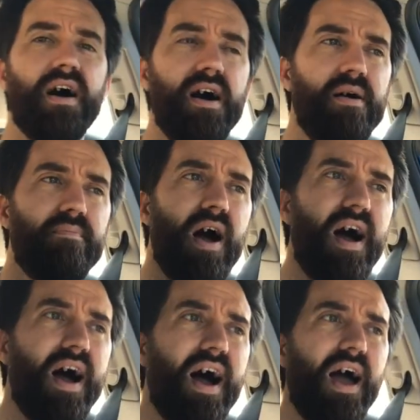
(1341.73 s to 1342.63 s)

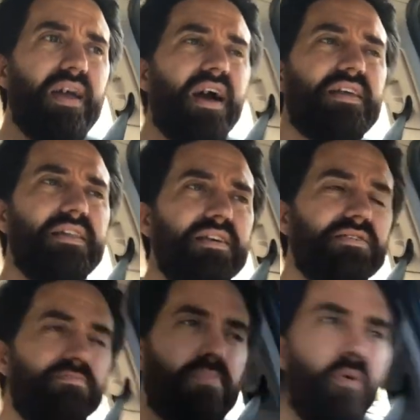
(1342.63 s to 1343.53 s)
I think
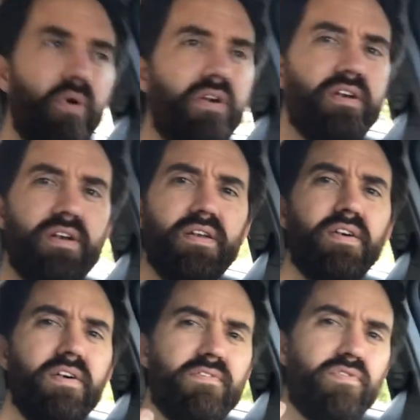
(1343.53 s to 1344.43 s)
it's important
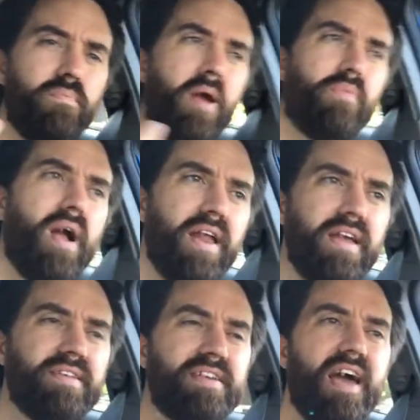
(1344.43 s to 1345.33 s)
for my
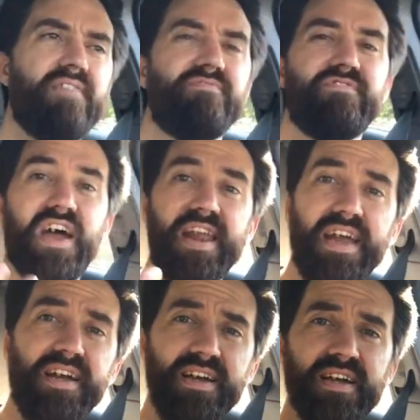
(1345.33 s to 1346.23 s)
writing to have
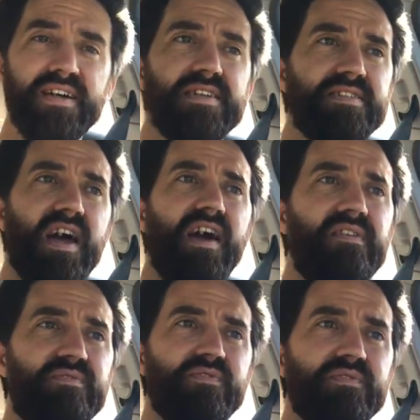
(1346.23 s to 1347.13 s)
vetting, to
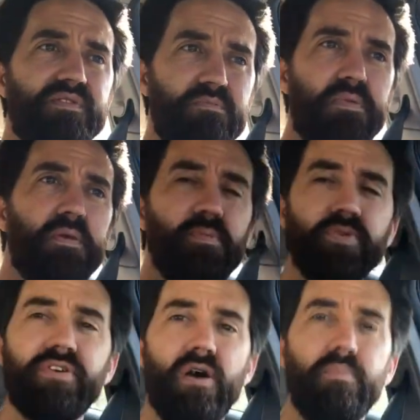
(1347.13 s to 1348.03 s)
have some people
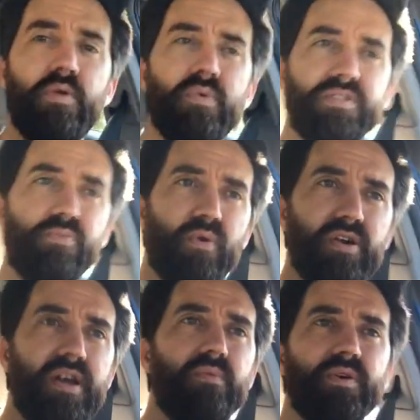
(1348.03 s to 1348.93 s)
tell me what's
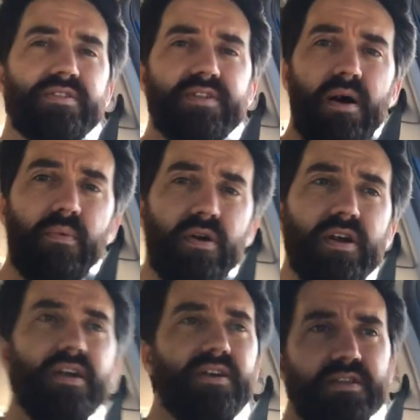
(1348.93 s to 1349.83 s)
working, what's not
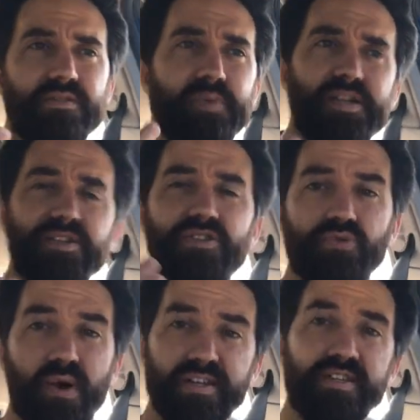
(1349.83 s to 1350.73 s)
working, especially
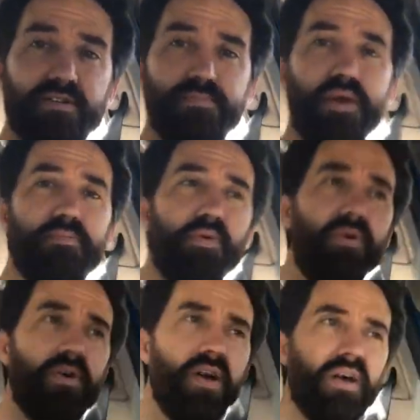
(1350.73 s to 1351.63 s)
trusted people.